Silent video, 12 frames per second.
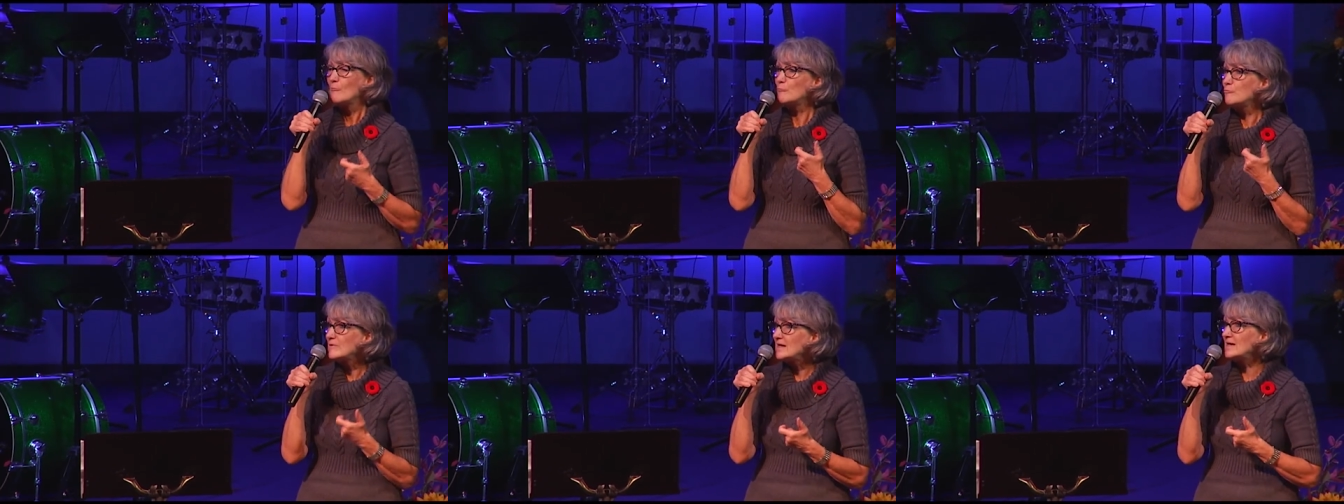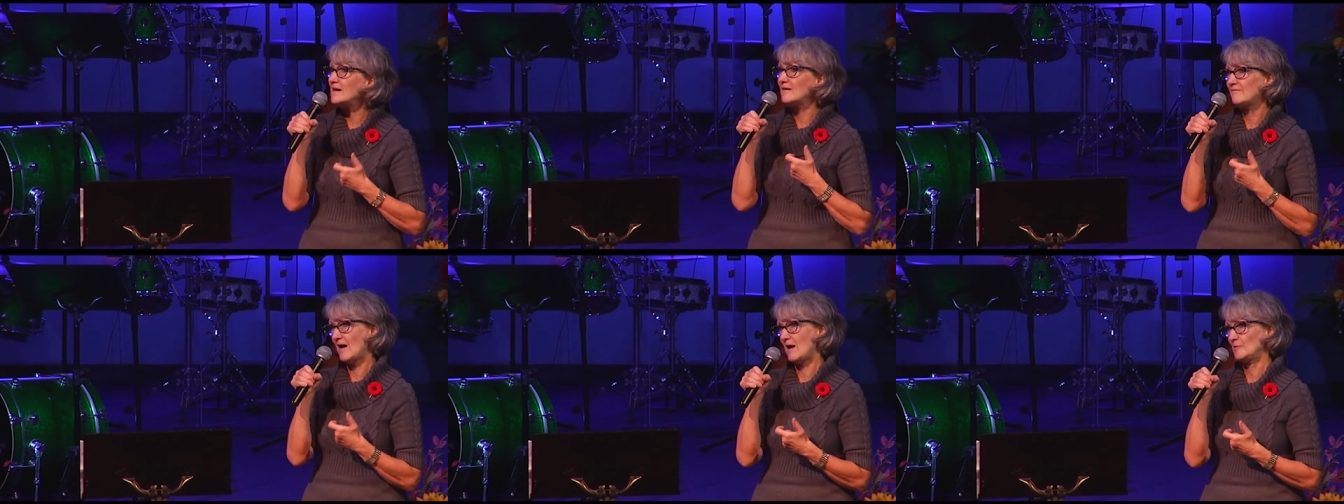
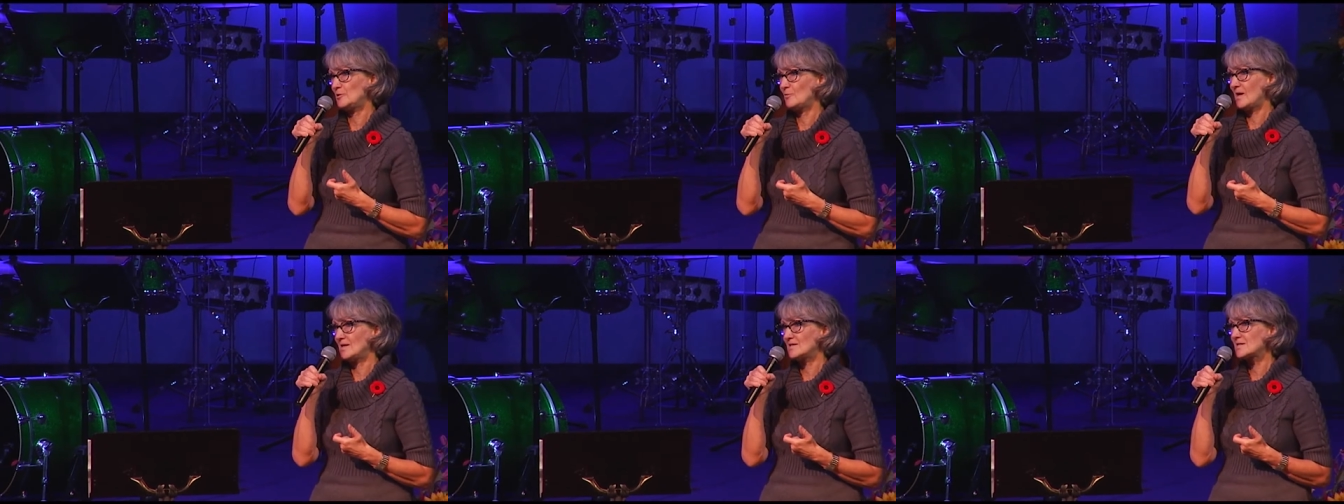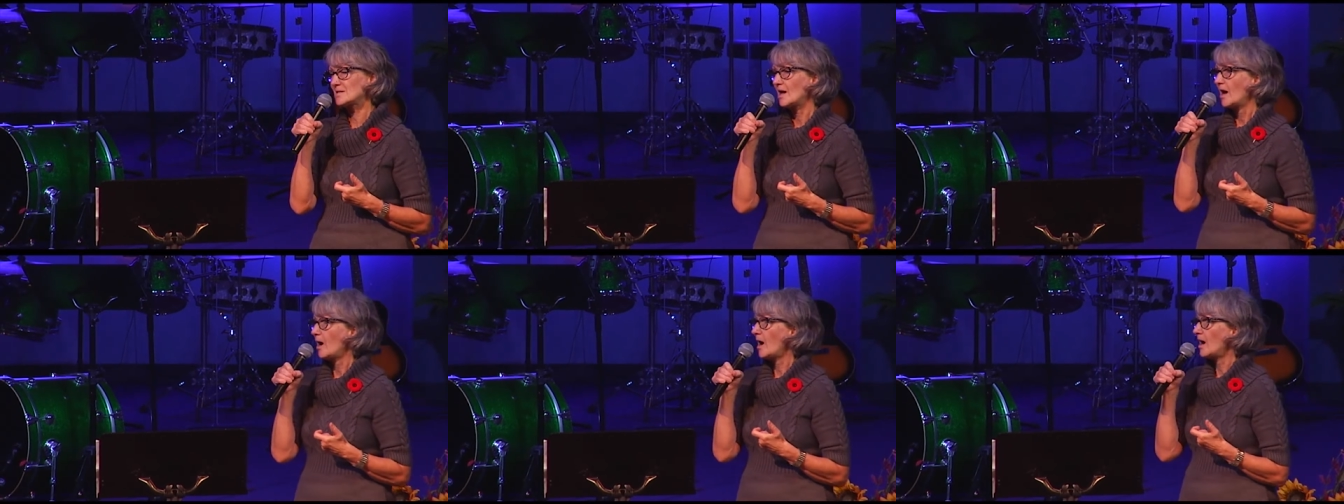reevaluate
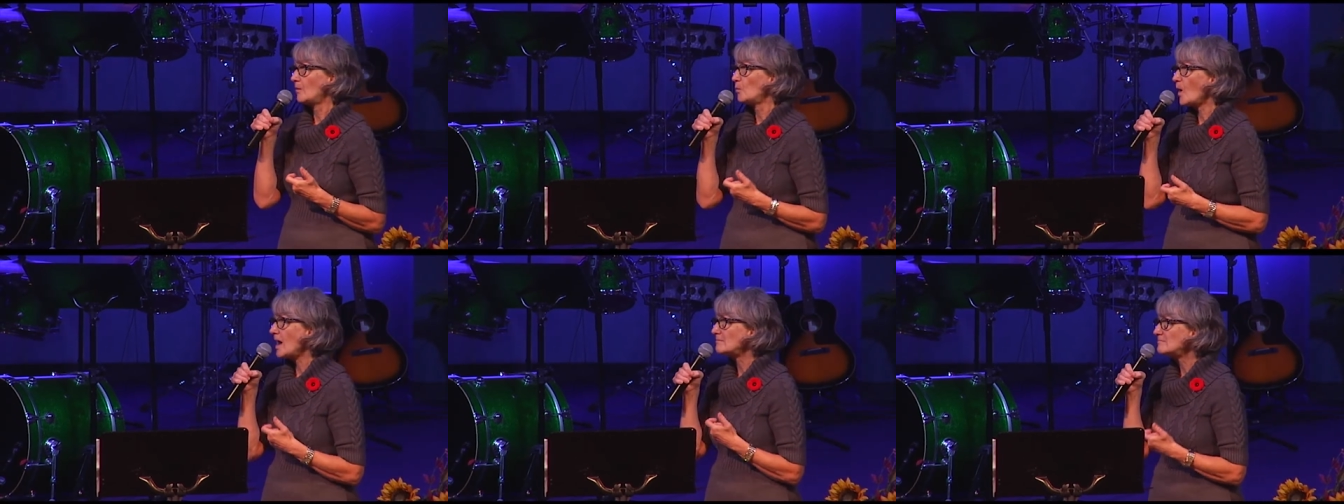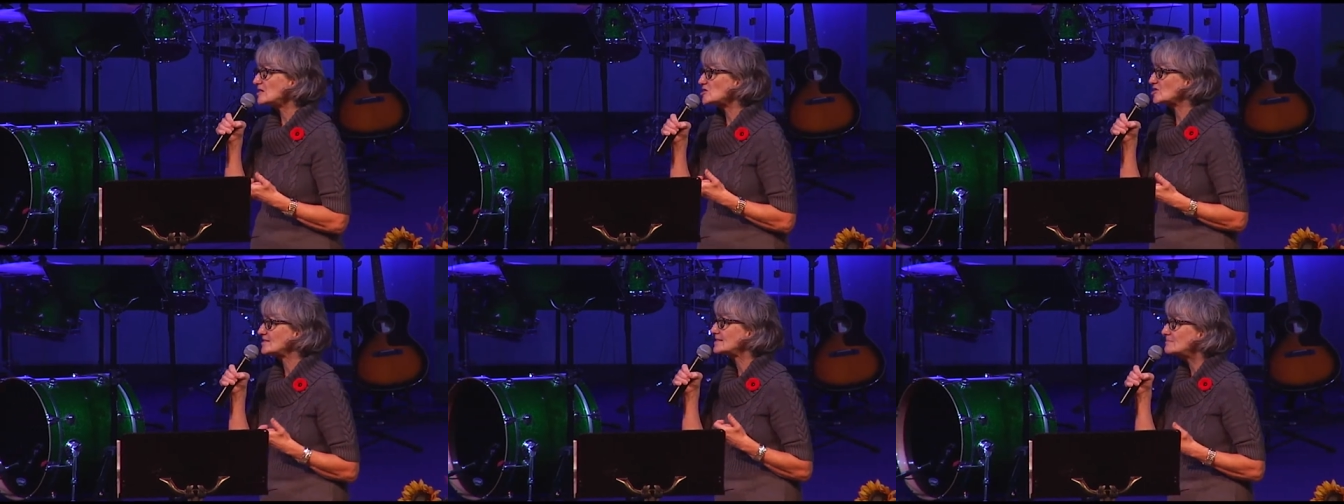what
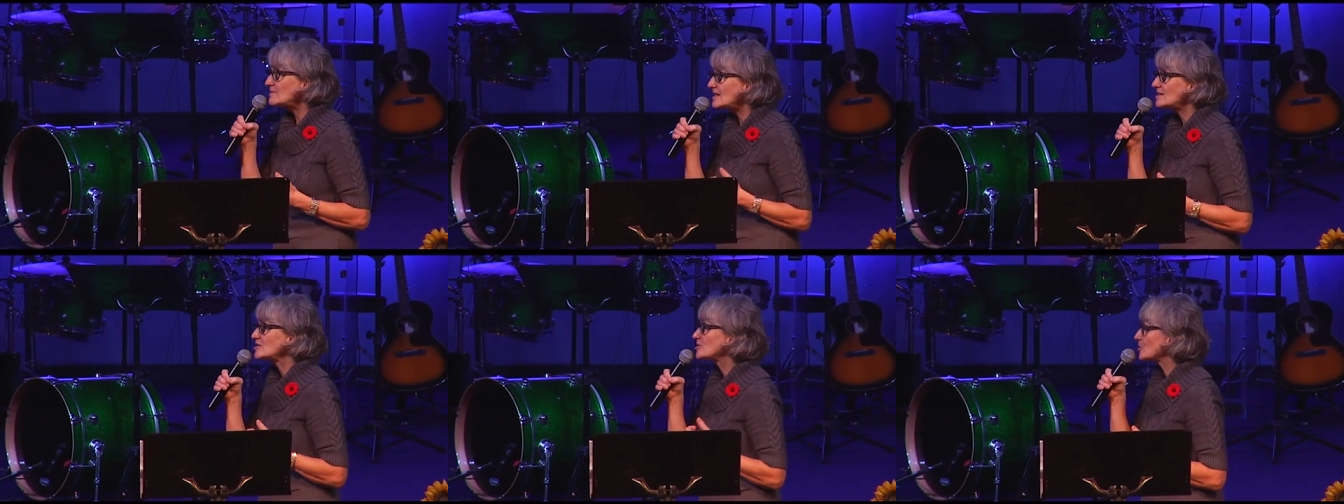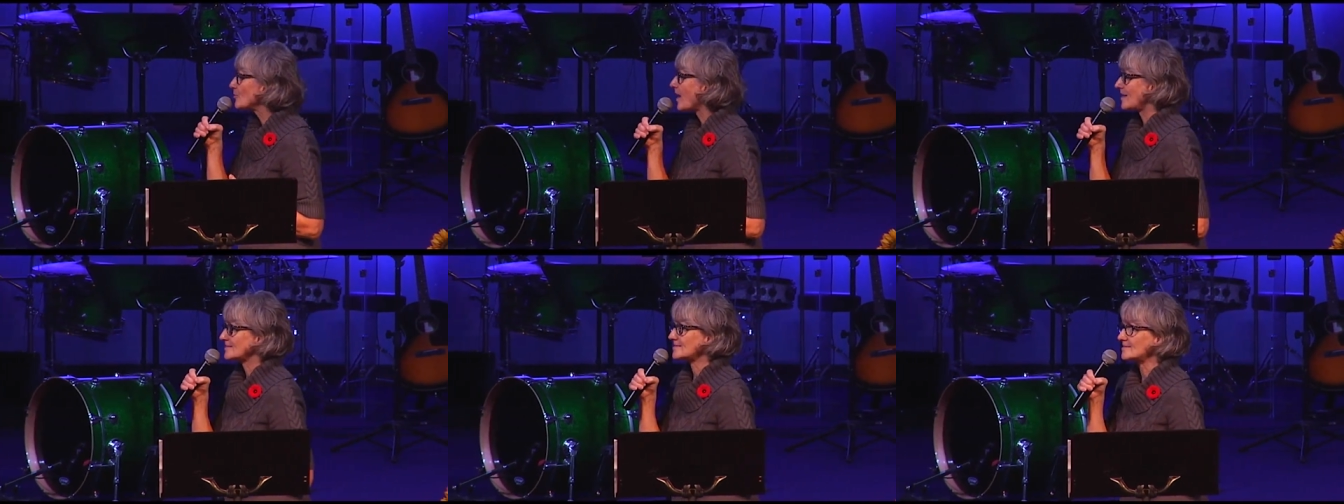missions means to
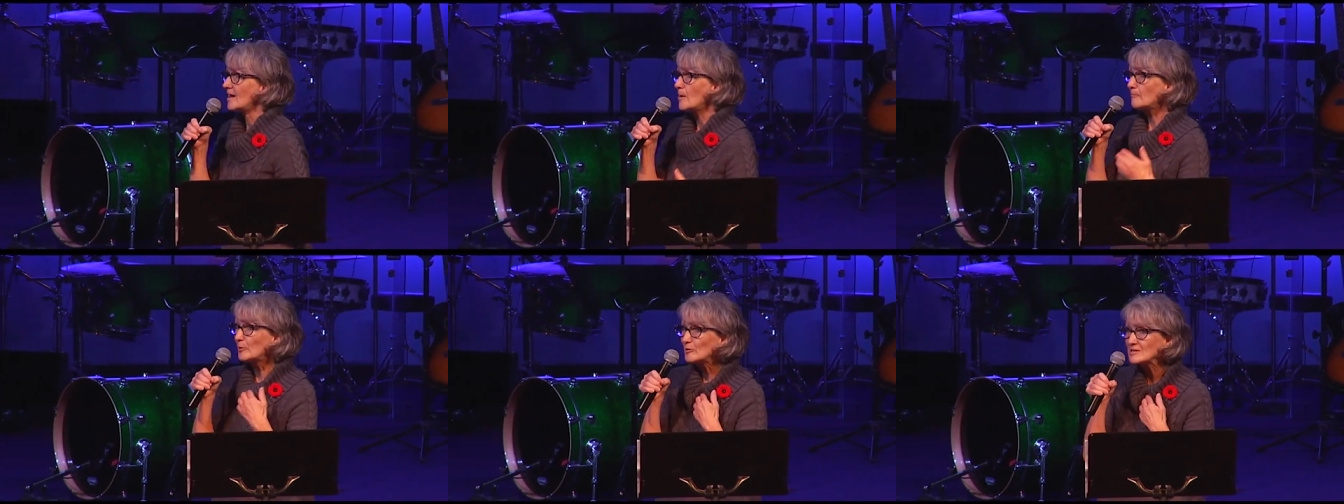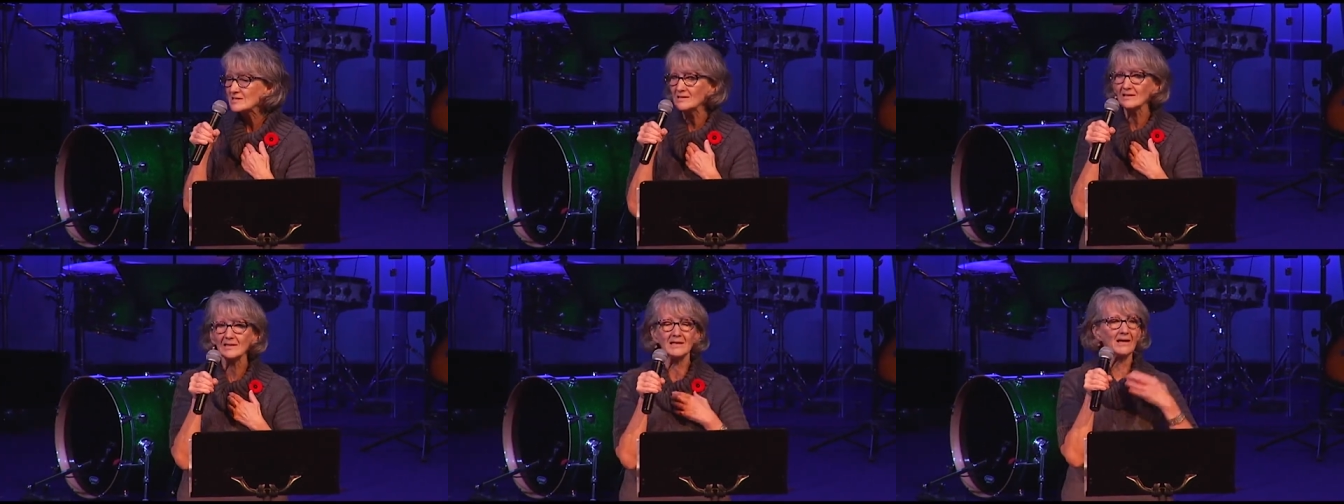us
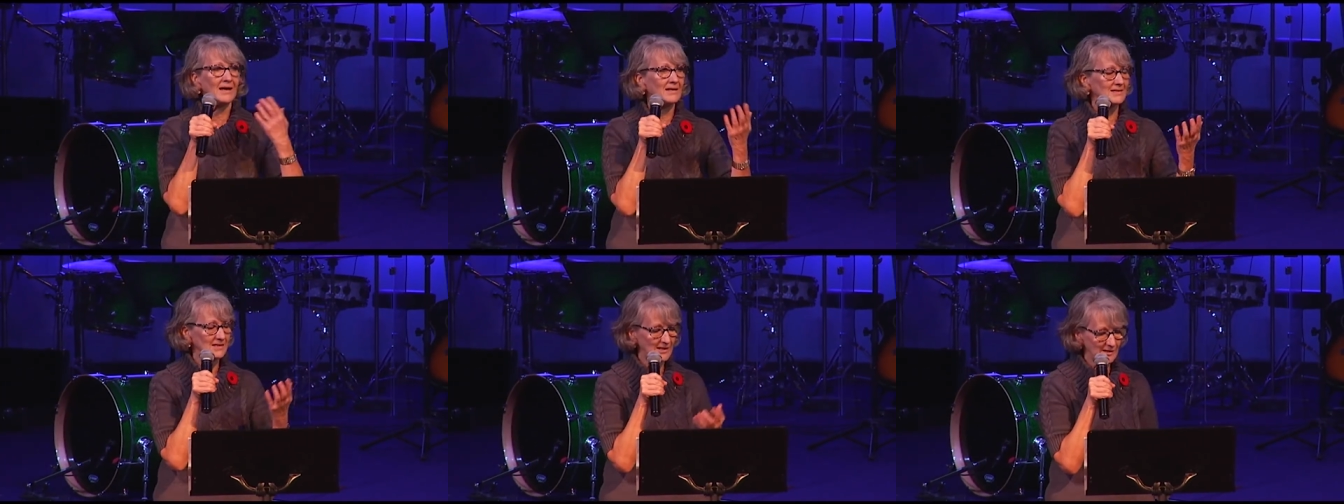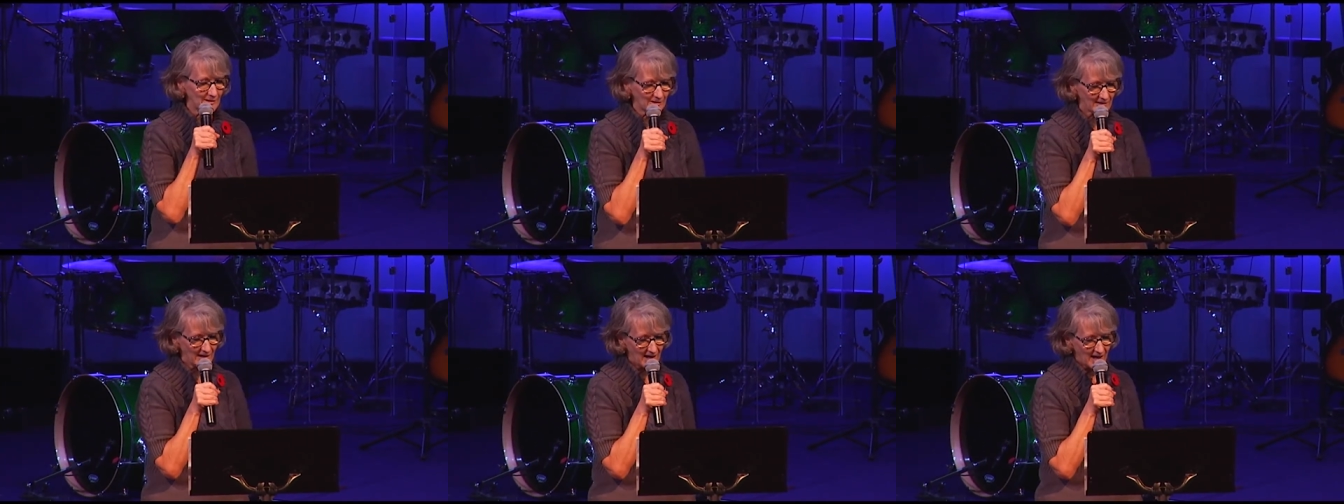personally and
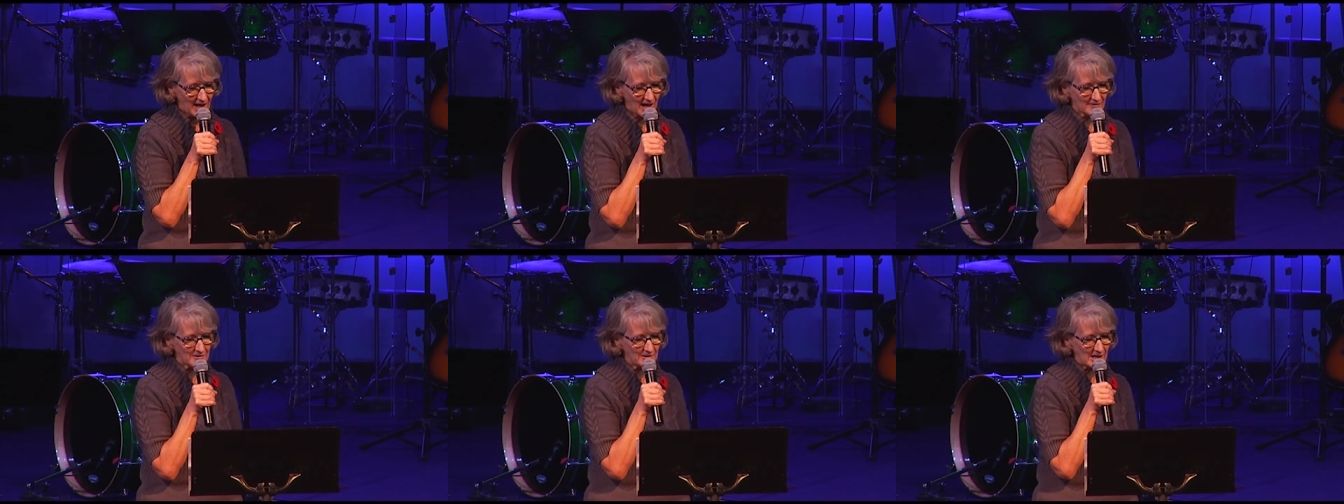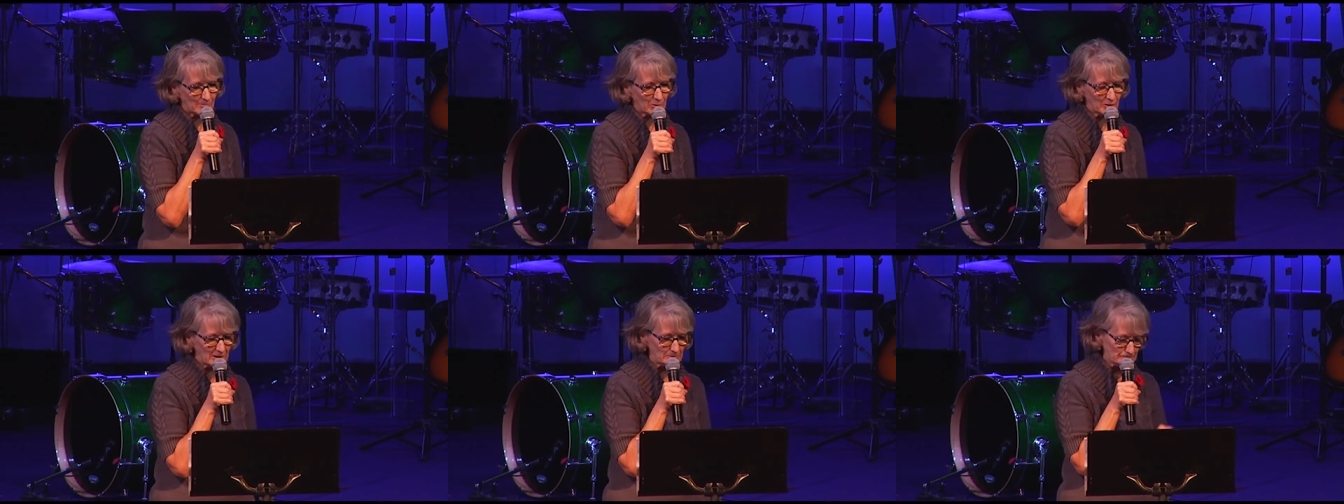here at the
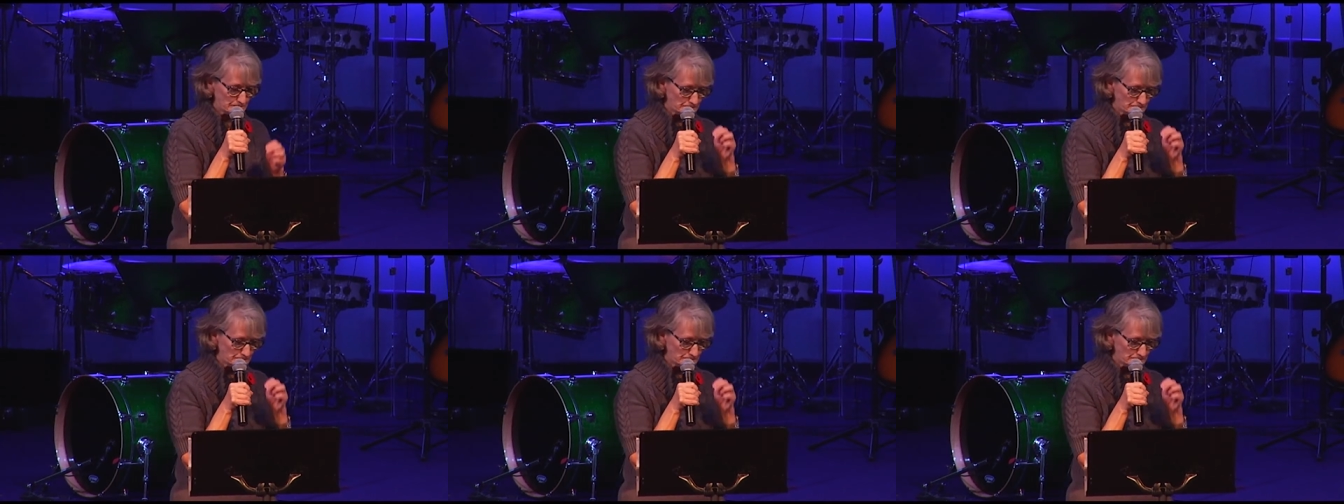neighborhood.